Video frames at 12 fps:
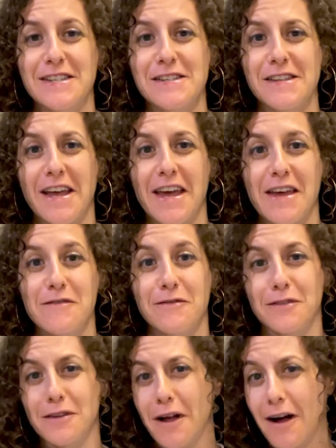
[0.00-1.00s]
is a
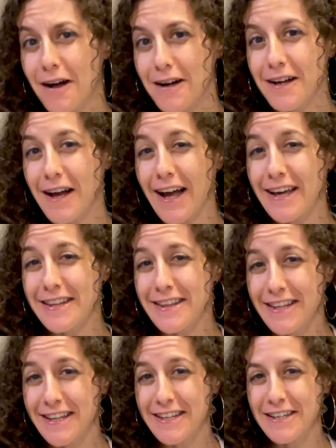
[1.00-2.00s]
vlog, I
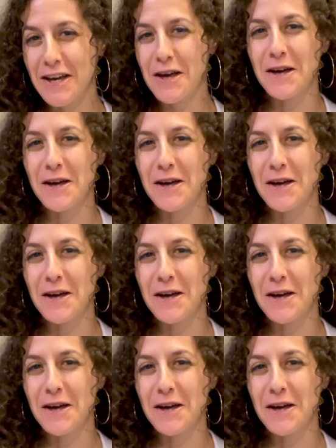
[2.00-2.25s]
think.